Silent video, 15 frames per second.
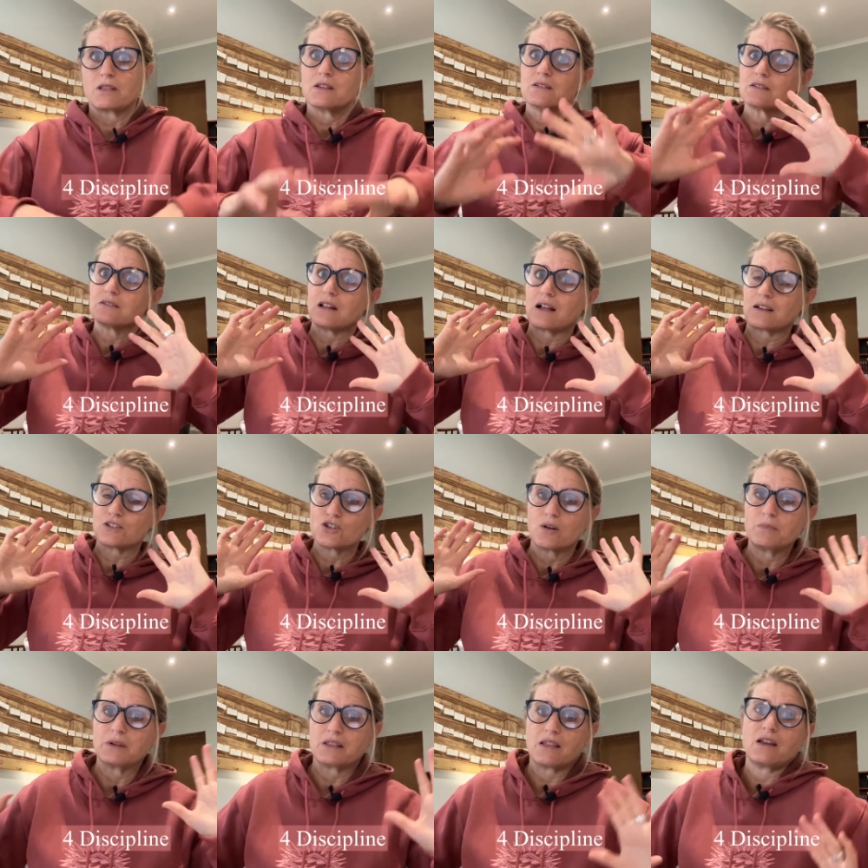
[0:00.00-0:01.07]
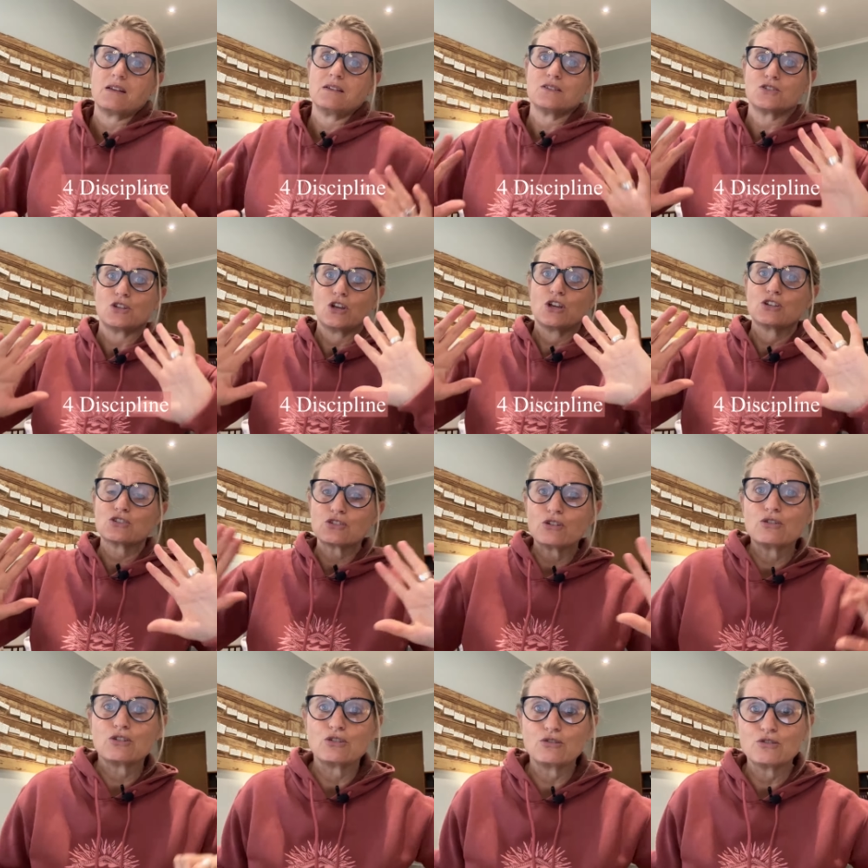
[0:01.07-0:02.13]
This is like a topic that is so
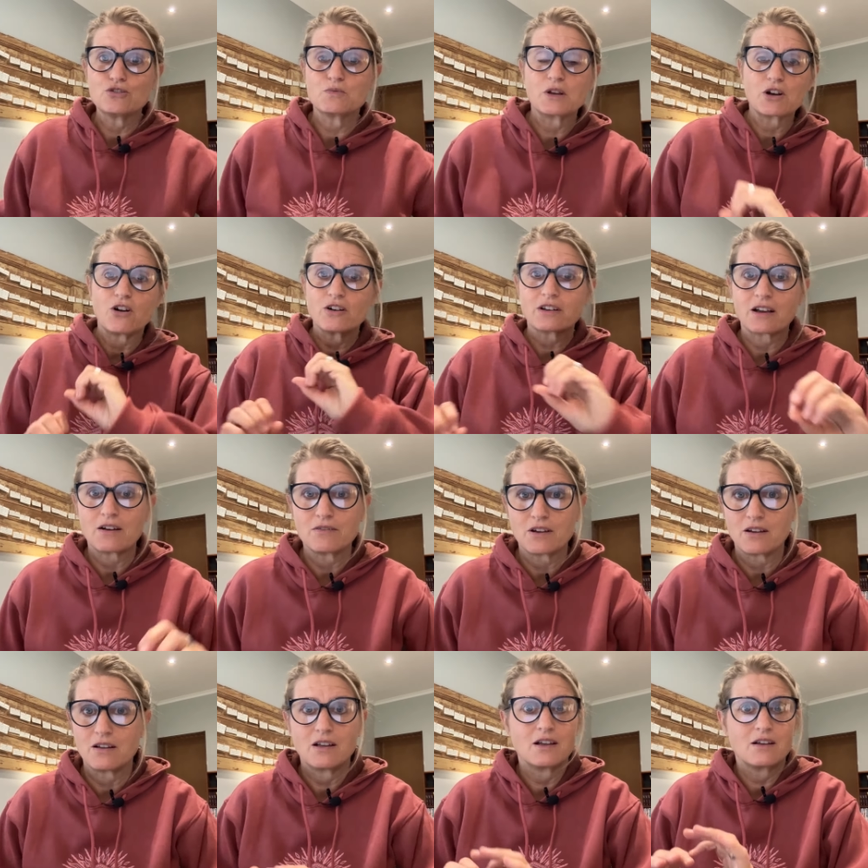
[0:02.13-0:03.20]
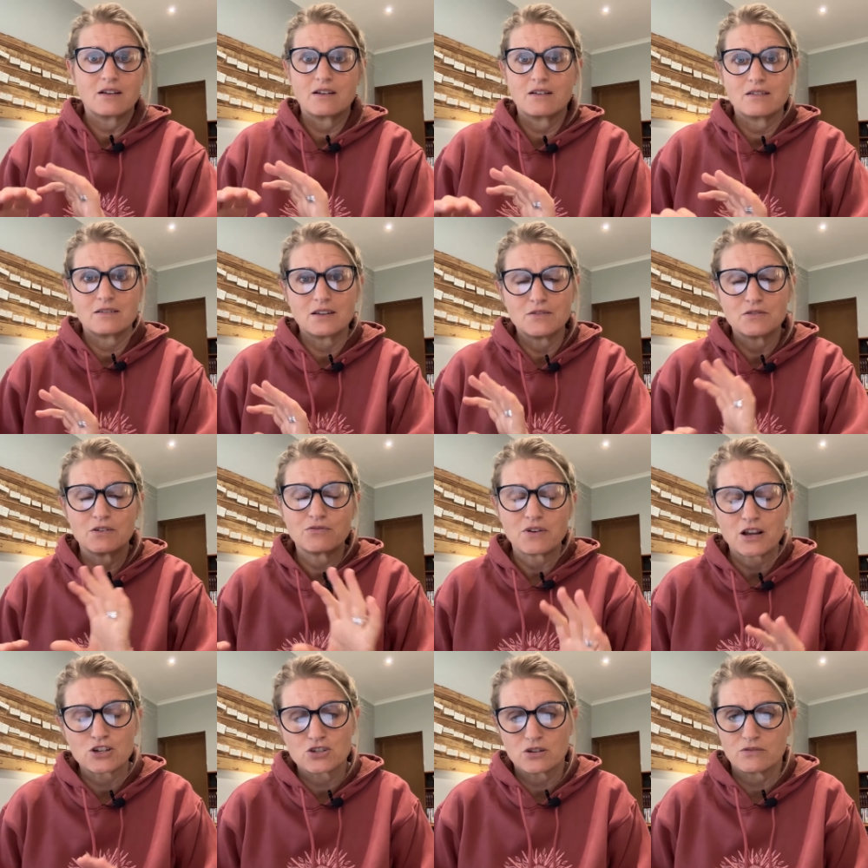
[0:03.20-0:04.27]
huge we can't cover even a
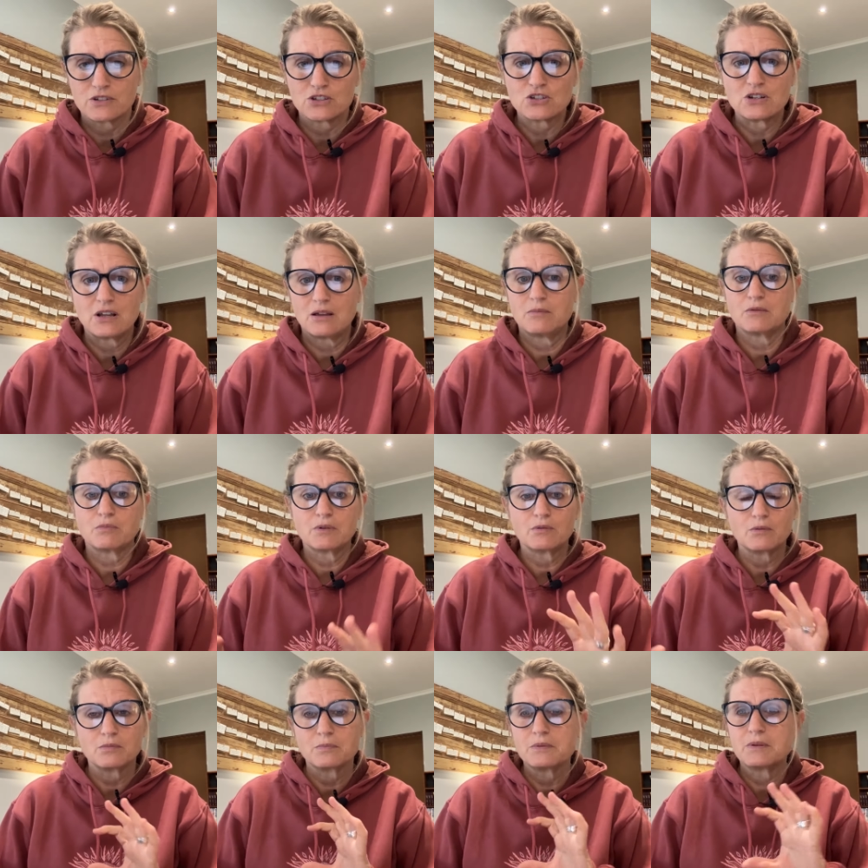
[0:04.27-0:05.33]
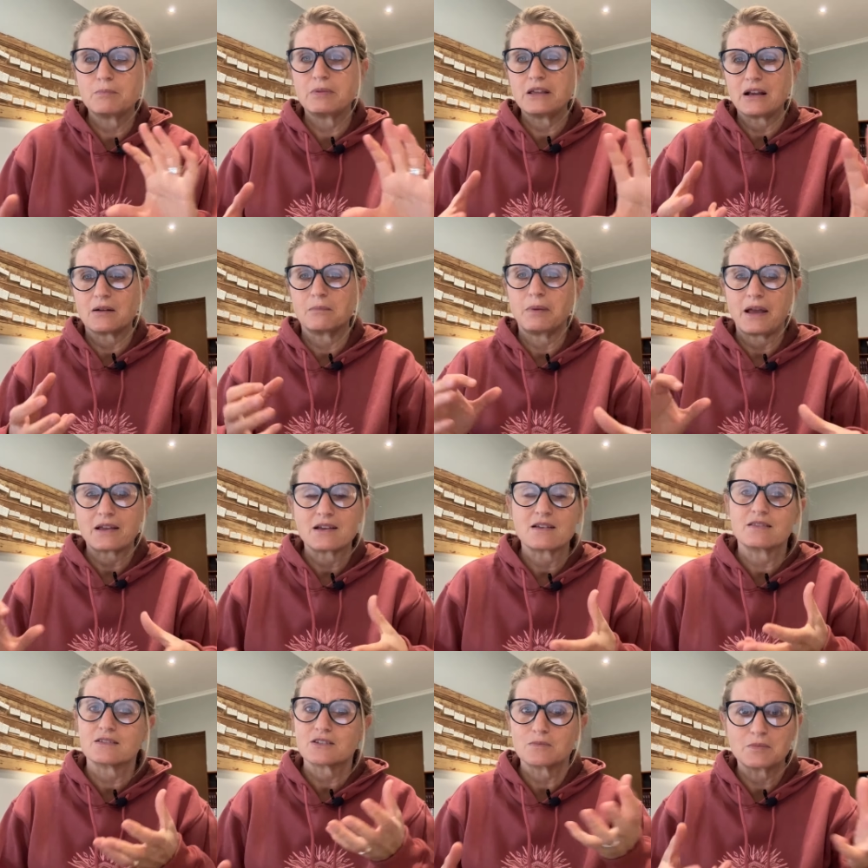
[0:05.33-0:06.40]
fraction of it today, but we will be unpacking
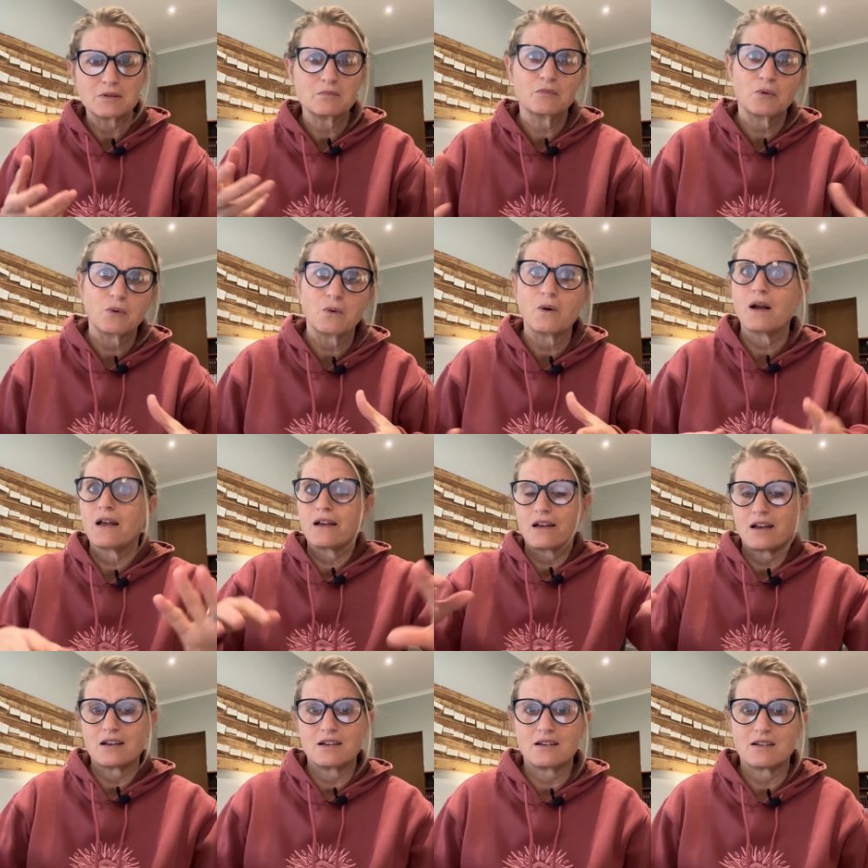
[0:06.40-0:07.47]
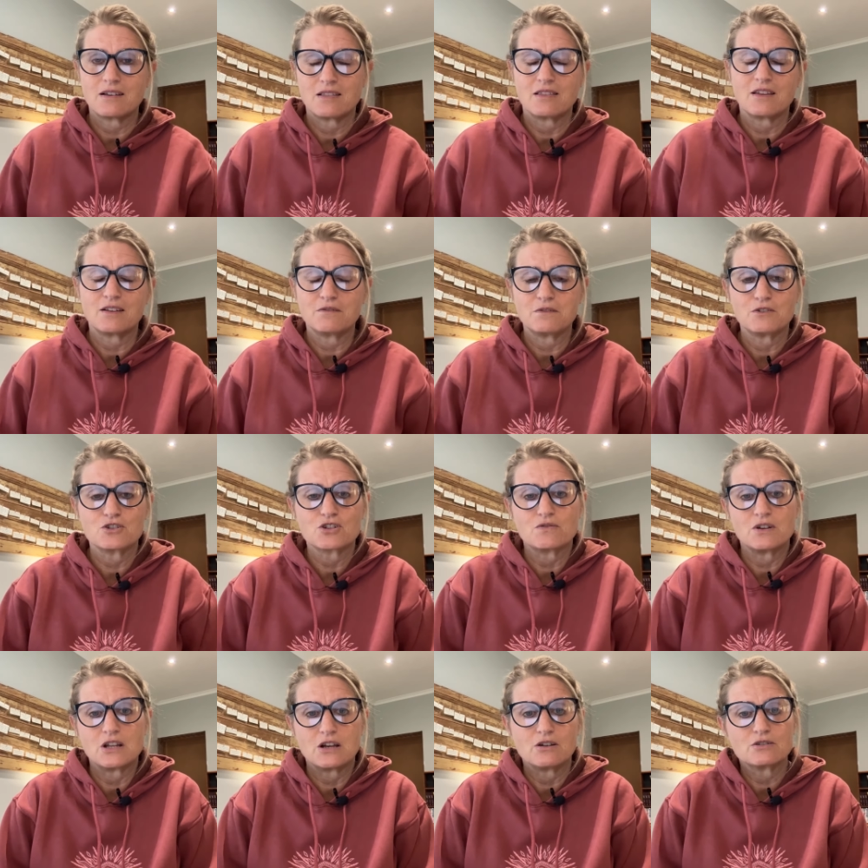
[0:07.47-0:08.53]
this a bit more in future
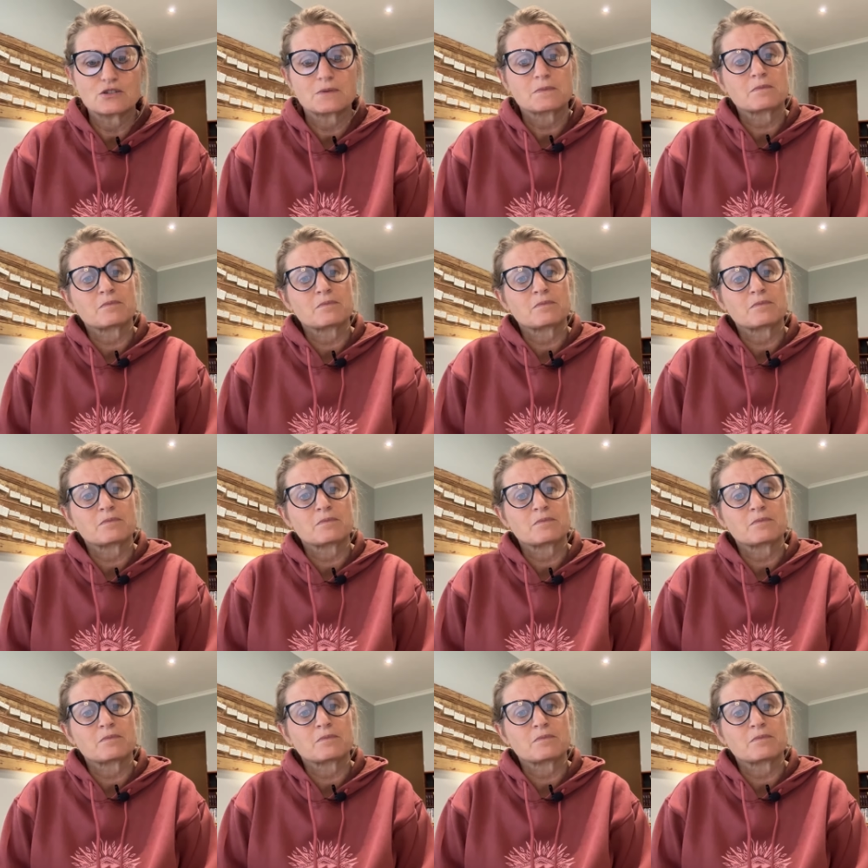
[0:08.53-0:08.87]
videos.